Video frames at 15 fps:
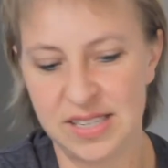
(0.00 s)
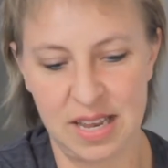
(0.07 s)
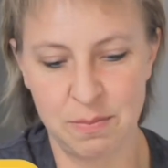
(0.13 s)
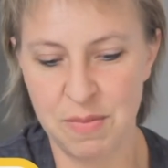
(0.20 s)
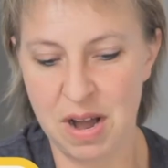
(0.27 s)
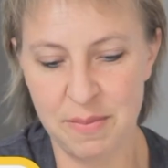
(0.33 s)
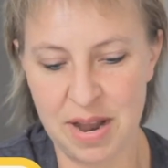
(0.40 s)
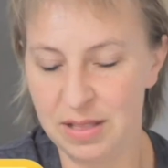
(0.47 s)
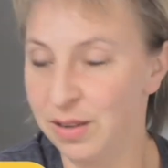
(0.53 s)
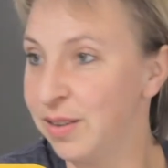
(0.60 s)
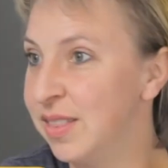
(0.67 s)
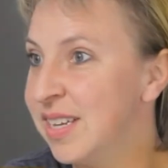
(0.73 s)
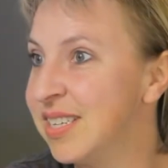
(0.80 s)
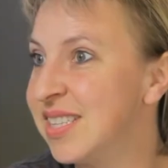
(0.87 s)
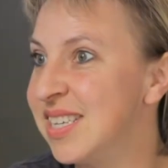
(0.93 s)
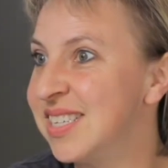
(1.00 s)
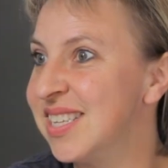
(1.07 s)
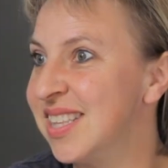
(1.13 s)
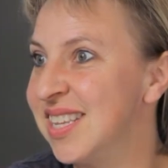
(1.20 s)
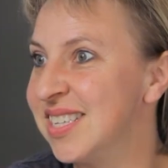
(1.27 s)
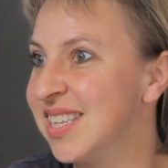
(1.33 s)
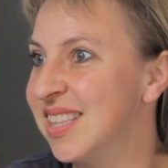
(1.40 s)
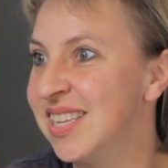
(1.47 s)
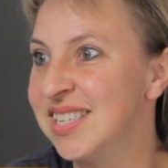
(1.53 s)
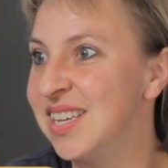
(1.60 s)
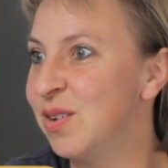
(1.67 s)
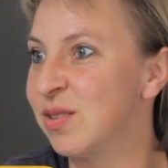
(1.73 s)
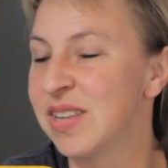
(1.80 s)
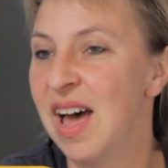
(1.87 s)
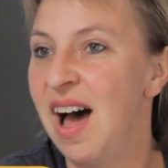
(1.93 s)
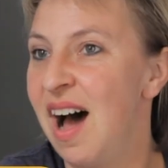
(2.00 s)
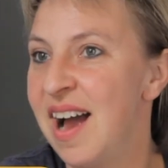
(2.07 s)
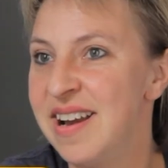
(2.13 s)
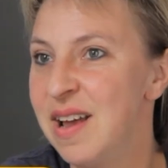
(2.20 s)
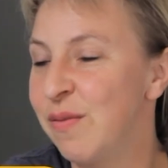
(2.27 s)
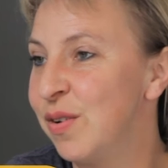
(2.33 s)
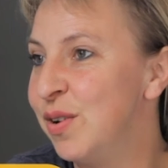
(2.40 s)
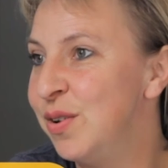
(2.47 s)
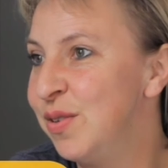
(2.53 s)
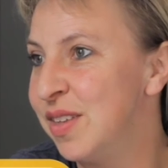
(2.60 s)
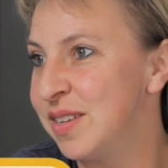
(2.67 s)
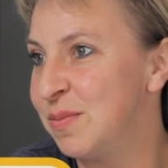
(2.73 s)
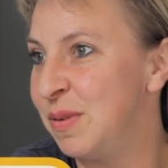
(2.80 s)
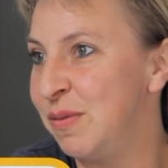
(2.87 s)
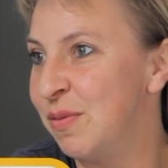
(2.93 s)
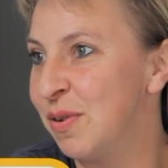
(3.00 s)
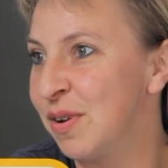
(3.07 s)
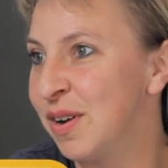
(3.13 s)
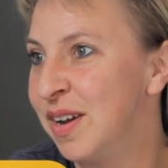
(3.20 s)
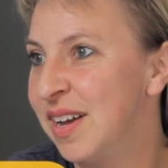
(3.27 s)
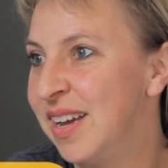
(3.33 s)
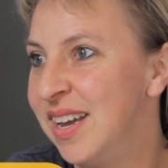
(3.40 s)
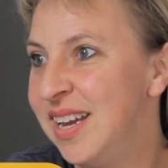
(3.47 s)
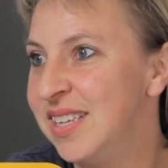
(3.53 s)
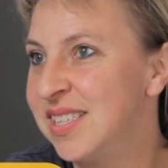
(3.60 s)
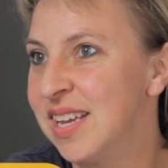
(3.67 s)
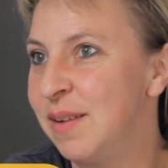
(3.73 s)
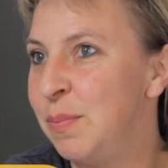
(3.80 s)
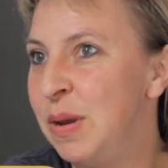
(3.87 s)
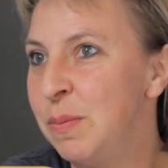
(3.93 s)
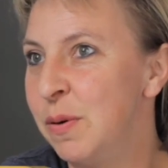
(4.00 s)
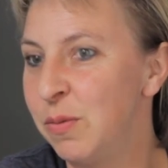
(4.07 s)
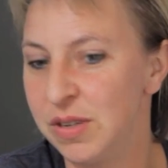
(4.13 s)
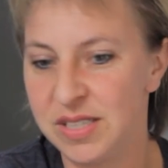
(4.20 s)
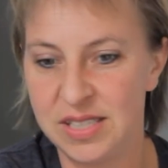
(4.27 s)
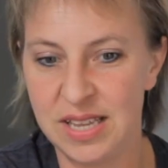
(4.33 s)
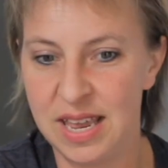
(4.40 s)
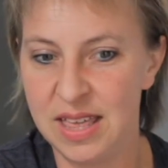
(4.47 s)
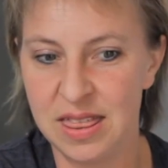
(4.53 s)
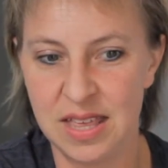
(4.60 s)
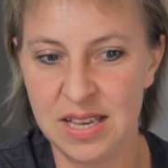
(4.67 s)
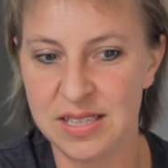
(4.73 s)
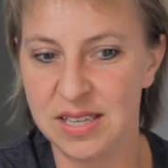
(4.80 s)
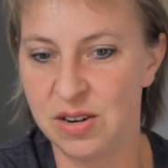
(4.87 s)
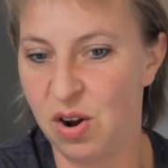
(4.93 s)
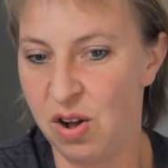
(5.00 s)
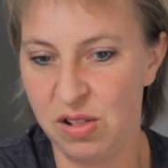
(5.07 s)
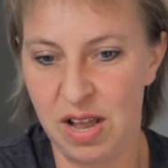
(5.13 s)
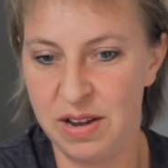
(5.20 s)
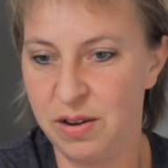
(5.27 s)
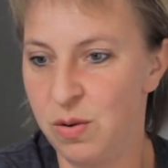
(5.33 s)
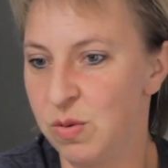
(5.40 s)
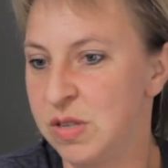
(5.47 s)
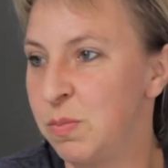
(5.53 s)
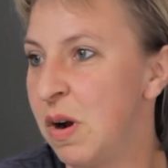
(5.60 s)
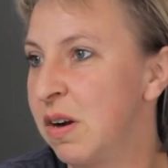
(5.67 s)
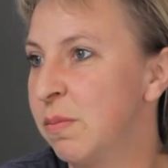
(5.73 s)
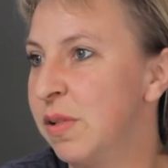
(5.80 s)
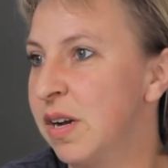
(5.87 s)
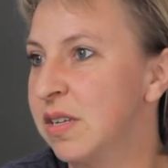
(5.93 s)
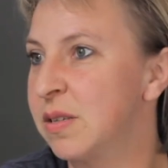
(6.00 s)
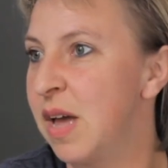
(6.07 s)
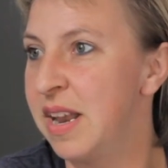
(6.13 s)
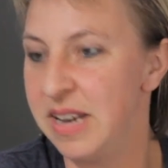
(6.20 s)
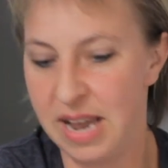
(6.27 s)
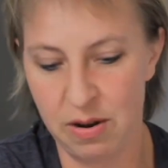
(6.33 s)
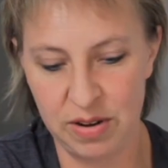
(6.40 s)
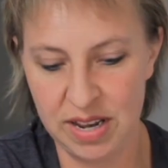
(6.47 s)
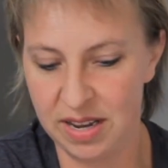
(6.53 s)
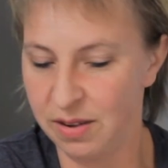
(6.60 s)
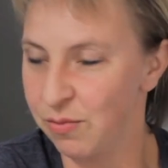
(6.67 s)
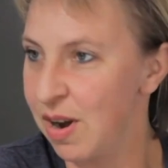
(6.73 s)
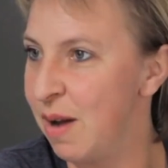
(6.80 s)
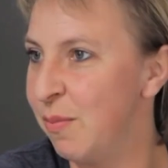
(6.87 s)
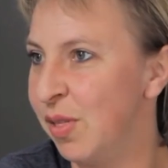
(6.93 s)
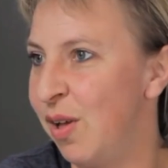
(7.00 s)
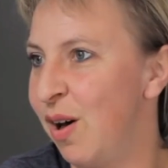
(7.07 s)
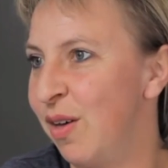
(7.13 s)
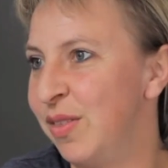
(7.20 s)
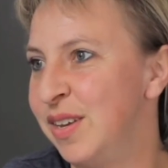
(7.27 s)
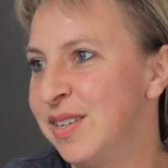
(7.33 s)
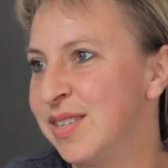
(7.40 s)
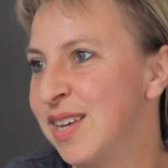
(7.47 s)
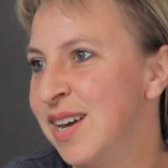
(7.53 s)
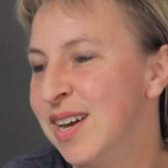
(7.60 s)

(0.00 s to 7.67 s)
like, "Mom, I learned this, this and this and this." He goes, "I never knew this before." He said people would say this and all I knew was spark plugs, and now he can ramble all these